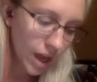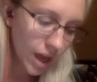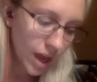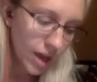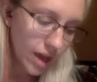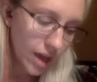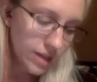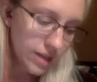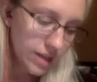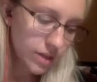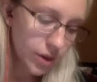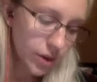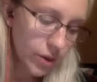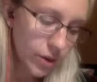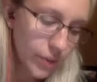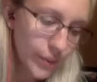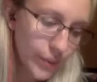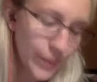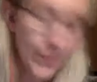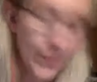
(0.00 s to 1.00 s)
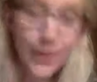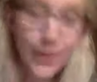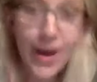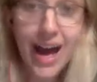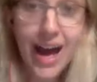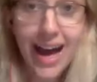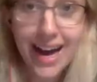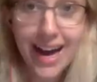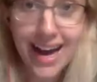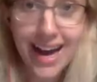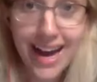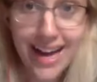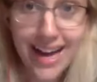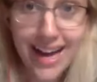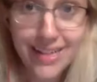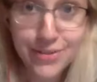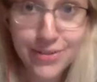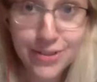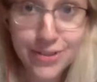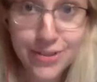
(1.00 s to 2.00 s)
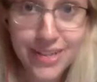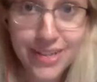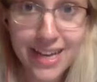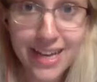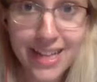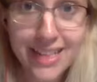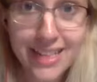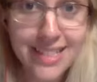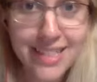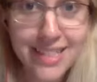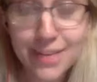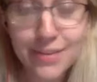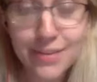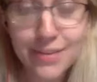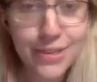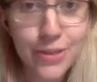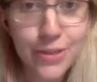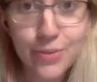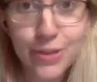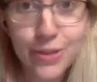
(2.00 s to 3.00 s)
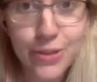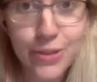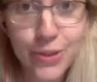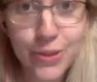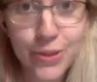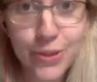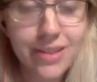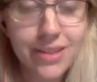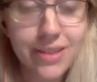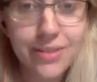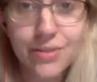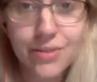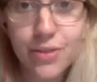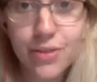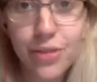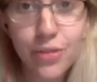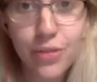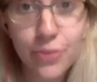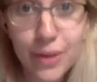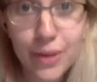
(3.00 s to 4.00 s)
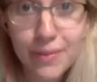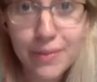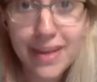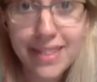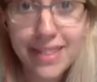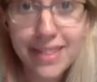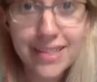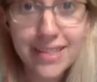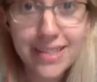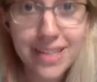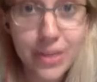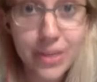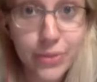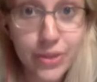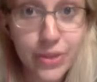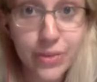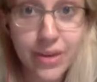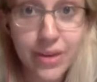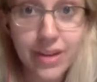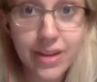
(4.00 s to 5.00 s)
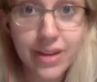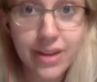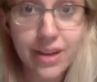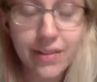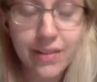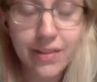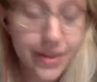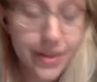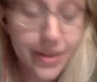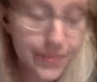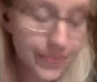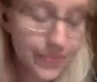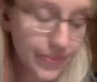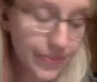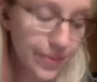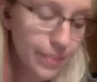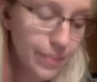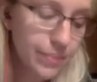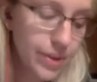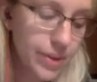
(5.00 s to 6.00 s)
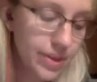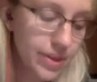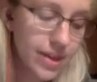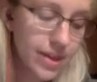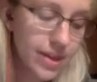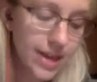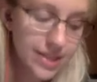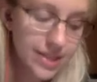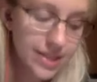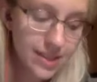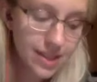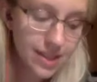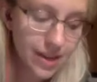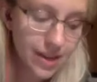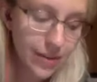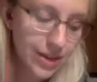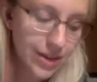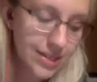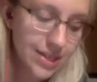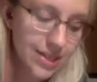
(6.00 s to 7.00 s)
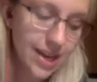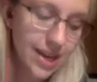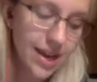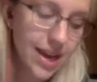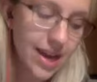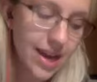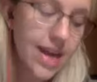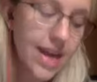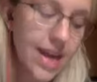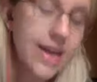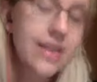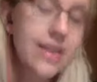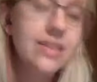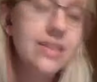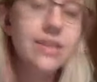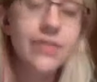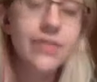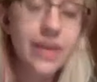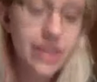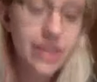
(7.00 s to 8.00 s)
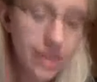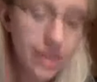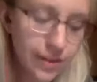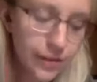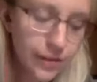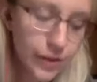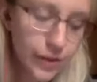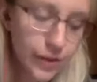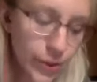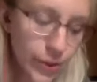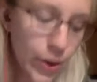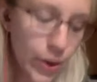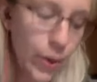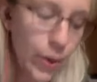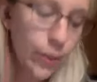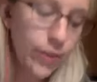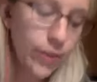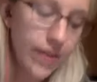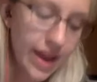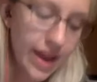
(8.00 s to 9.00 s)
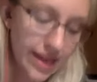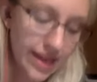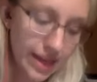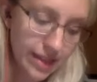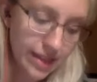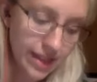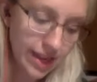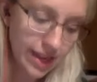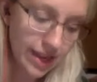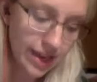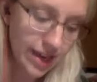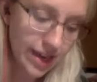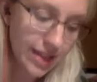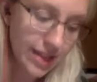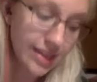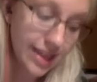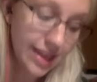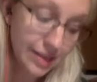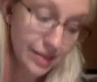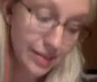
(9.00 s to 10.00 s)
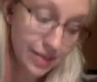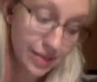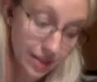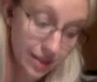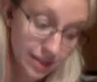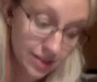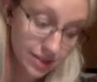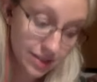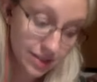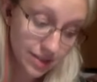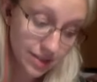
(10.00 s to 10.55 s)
So as Rachel said, this is going to be super short. Those are the 3 main things that I really wanted to cover. But the last thing that I want to say is if I leave you with anything, let it be this.